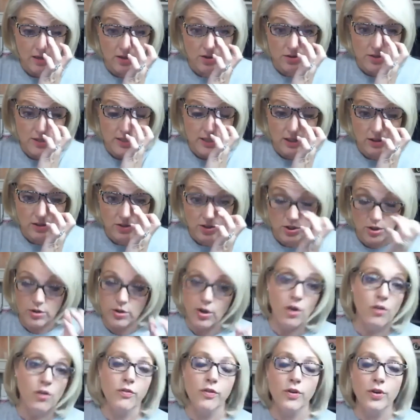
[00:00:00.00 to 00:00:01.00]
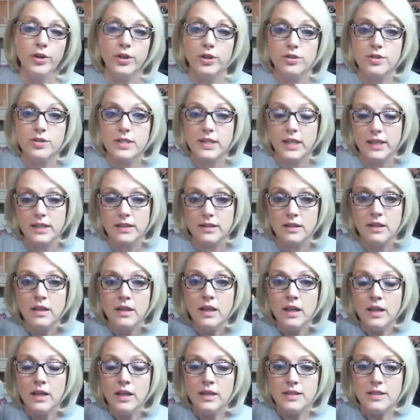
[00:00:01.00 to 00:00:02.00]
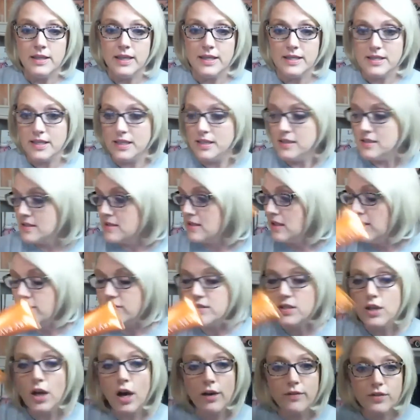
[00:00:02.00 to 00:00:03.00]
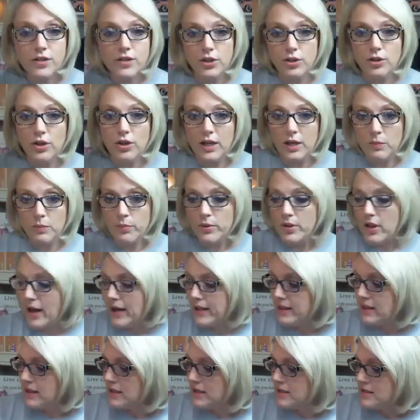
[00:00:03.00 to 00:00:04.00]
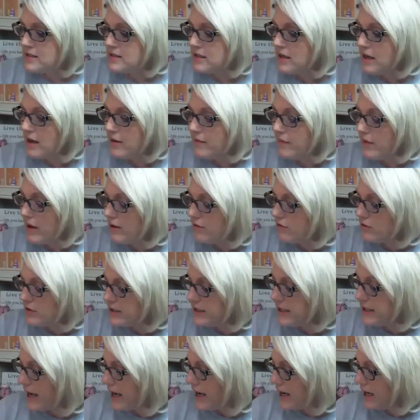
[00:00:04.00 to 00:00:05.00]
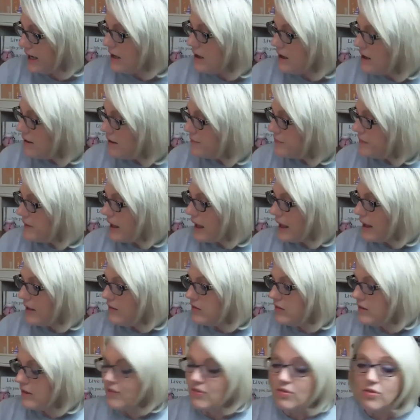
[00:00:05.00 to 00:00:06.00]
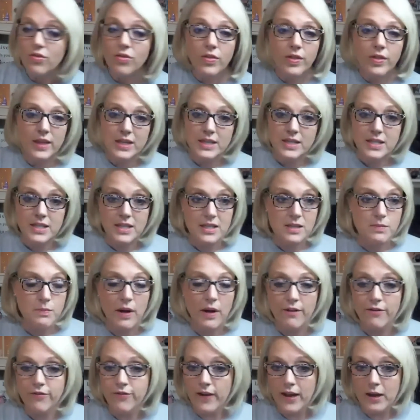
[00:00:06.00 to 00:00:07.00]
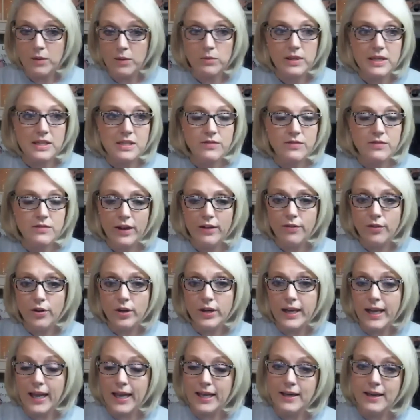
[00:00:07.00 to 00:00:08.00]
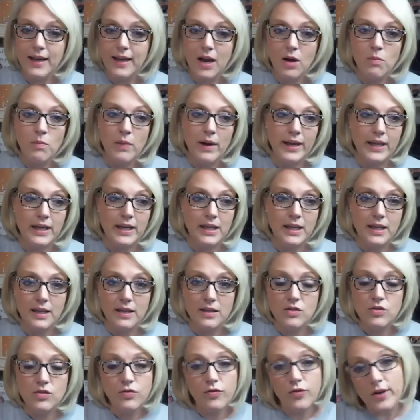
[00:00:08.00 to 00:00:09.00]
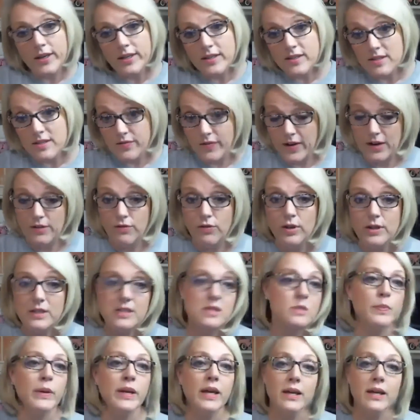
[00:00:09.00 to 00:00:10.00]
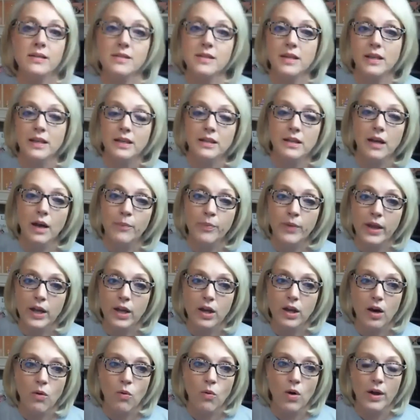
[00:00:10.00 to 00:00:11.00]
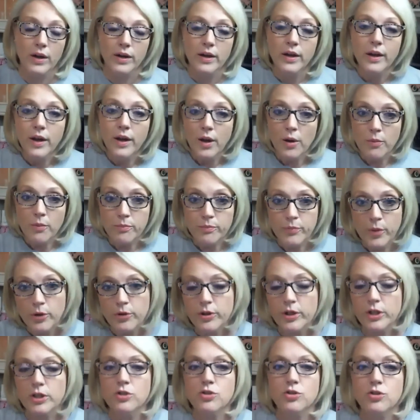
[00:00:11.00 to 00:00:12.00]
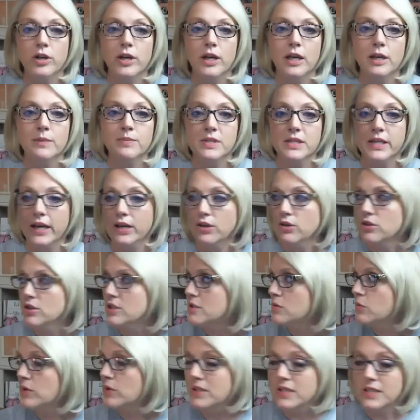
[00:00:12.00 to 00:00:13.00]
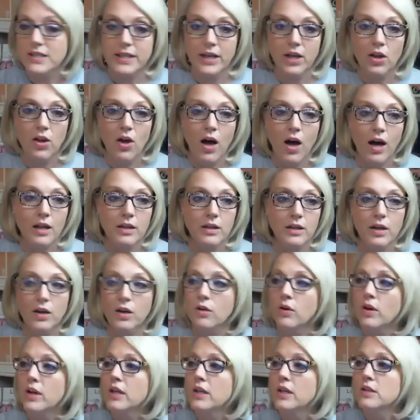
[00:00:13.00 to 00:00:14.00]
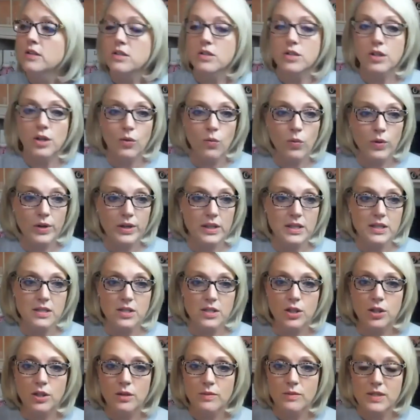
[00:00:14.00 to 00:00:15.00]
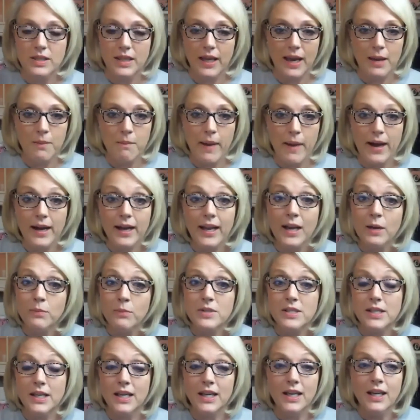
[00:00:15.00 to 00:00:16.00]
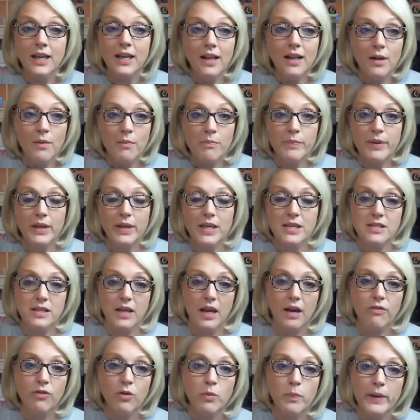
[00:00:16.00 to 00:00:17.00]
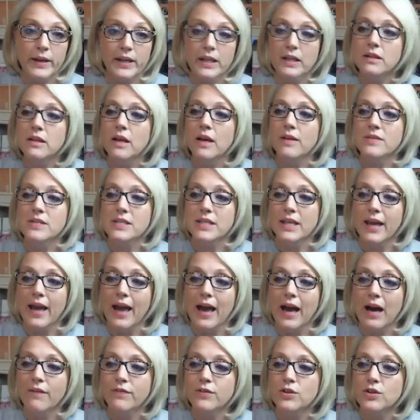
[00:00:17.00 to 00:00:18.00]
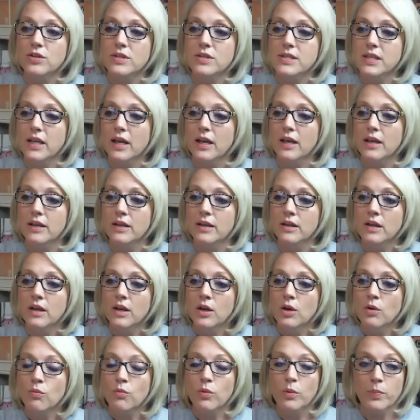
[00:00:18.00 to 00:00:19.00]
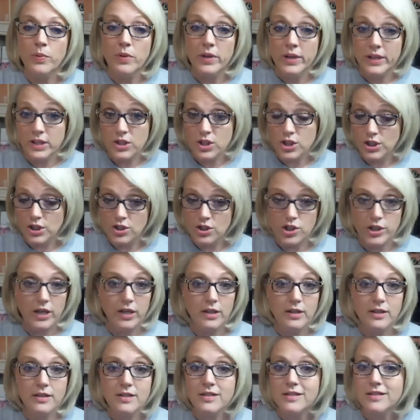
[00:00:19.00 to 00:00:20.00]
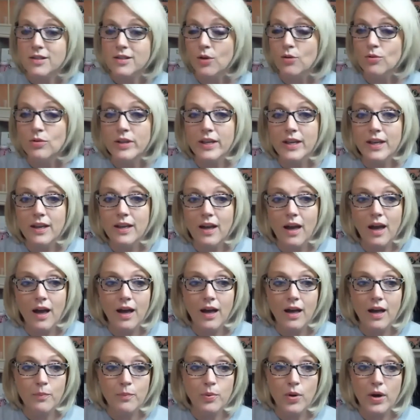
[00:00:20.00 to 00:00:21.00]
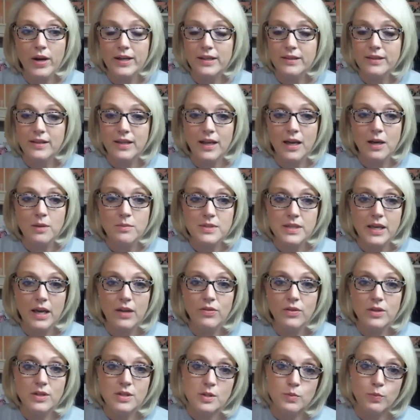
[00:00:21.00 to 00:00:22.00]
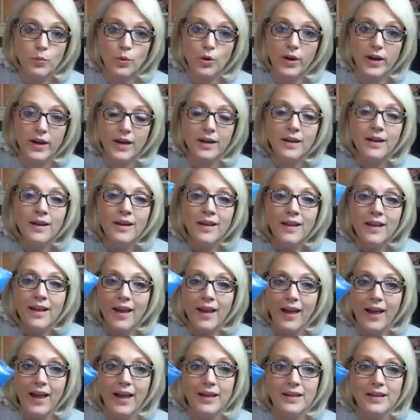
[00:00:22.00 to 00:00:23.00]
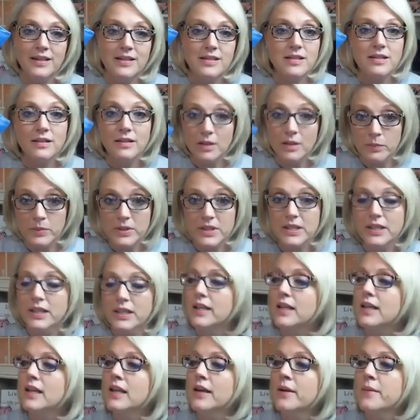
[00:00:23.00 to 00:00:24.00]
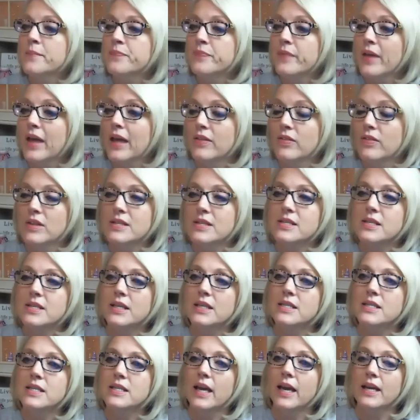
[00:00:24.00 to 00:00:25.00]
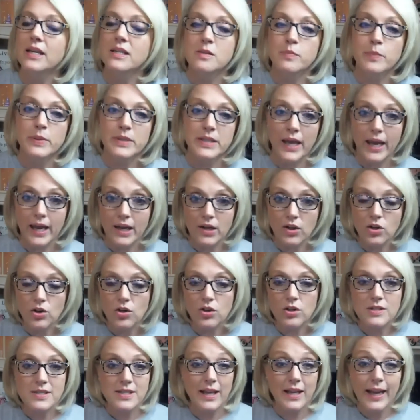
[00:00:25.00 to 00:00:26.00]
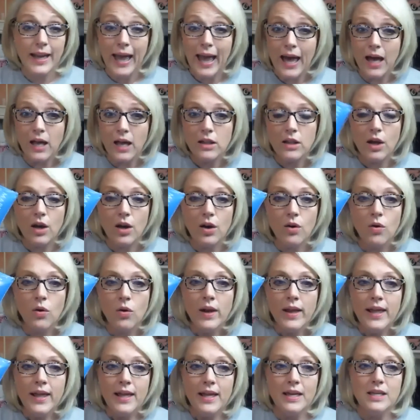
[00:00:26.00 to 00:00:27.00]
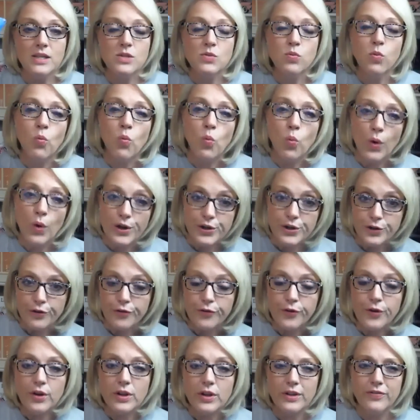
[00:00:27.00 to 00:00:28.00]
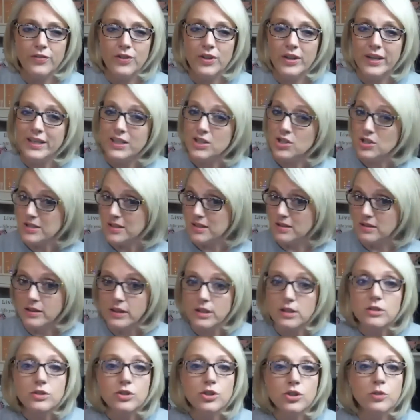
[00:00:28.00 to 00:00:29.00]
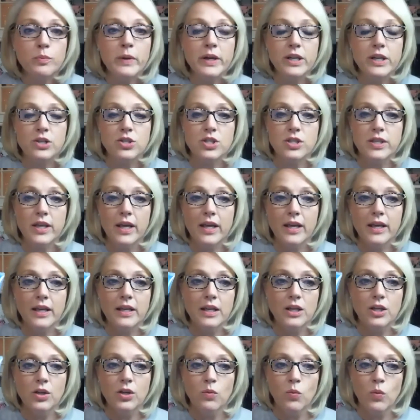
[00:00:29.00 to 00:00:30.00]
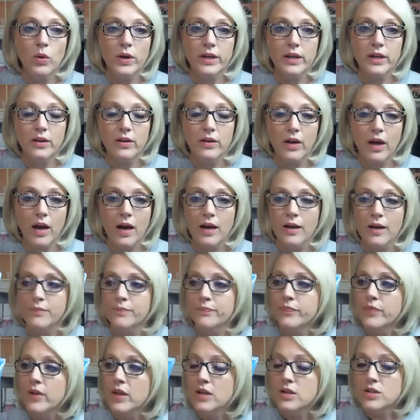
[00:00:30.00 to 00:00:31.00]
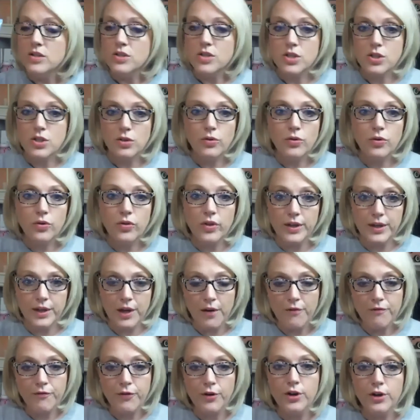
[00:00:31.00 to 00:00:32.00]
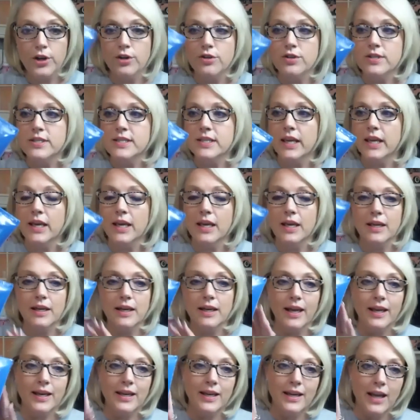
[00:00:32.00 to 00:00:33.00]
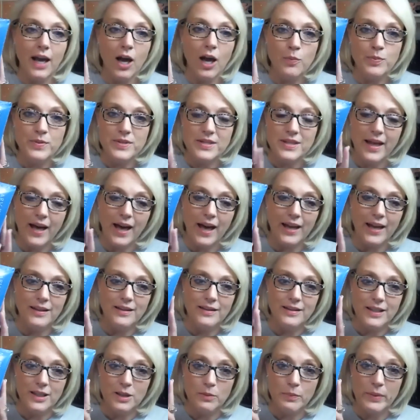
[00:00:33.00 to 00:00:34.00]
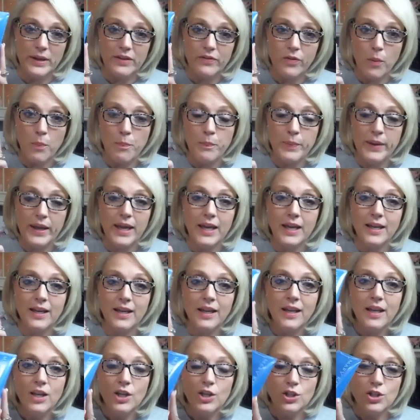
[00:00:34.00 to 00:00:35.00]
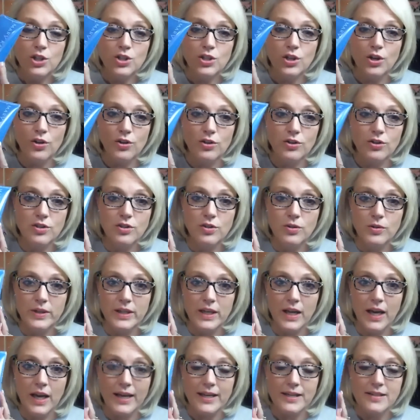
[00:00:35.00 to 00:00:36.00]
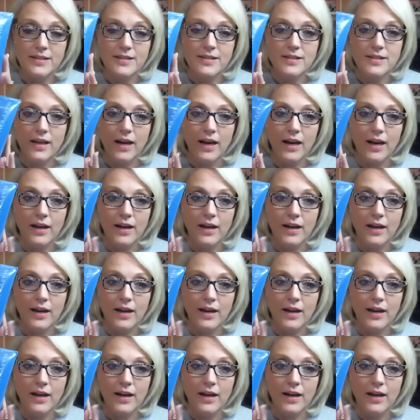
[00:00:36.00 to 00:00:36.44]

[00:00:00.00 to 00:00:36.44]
your cell turnover and your dead skin sloughs off. So you can apply this every day. And then this is my family's favorite, and now my kids' friends' favorites, because anytime they go on boating trips, Tanner just went to Dale Hollow, took one of these tubes, it came back empty, because everybody loves the After Sun Replenishing Gel. This is only a product that comes out in the spring, and it's limited, and this contains botanicals like aloe. It's wonderful if you get just a little too much sun and you want to soothe and comfort your skin, and it helps that little bit of a pink turn to a nice